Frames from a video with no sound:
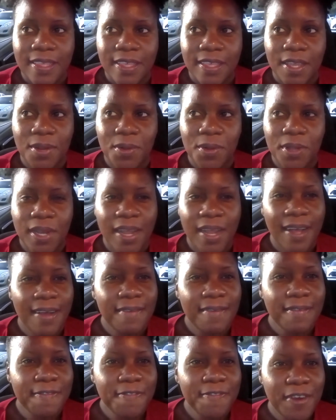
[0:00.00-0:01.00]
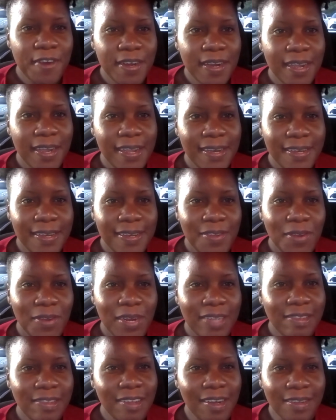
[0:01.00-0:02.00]
you know, you don't have a friend and you
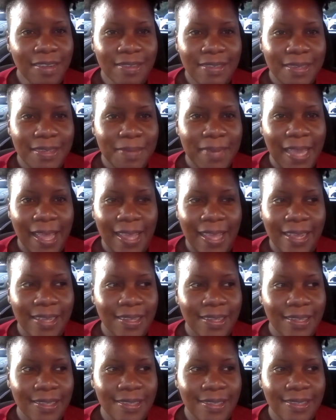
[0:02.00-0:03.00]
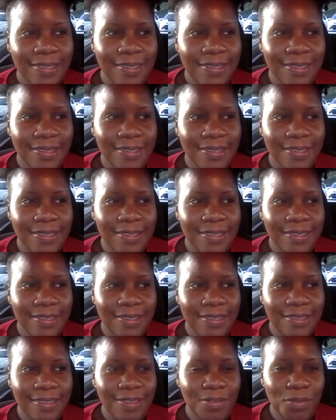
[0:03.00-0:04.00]
don't talk to them like
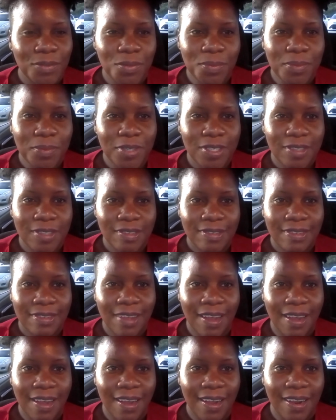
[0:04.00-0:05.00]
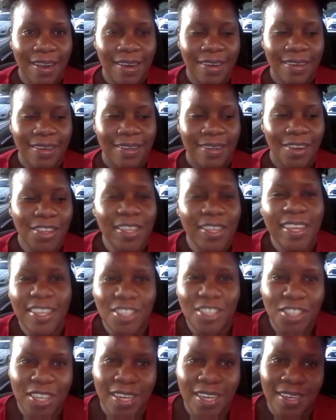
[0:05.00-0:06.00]
ones are
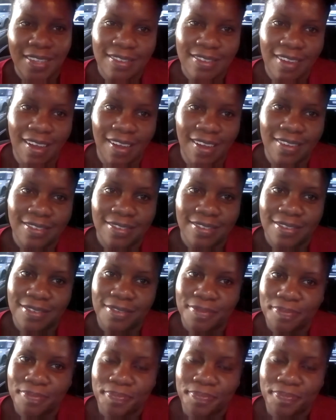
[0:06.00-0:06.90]
occasionally talked to.